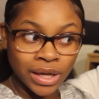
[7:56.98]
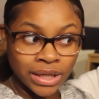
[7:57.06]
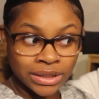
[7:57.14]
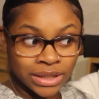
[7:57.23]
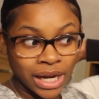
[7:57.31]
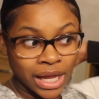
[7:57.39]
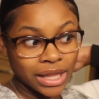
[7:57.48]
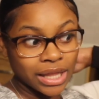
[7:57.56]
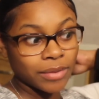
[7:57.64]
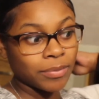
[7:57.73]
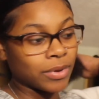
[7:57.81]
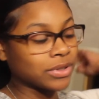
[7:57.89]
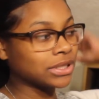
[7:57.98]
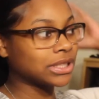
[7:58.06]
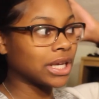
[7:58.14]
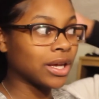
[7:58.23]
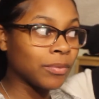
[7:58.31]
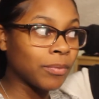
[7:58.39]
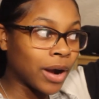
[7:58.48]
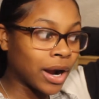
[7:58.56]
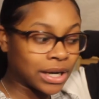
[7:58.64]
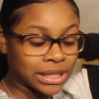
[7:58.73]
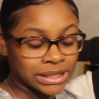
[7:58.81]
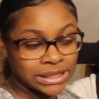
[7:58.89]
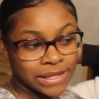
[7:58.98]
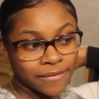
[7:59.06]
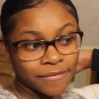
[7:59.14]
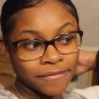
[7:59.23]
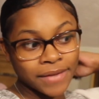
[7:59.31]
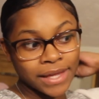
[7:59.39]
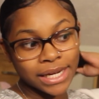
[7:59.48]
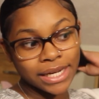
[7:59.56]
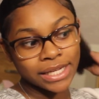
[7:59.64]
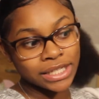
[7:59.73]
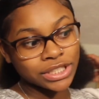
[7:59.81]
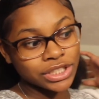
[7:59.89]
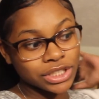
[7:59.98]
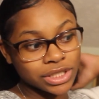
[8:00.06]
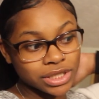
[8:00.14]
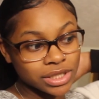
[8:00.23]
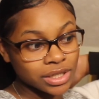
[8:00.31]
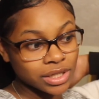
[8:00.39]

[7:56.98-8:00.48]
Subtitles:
so now that the ponytail part is finished,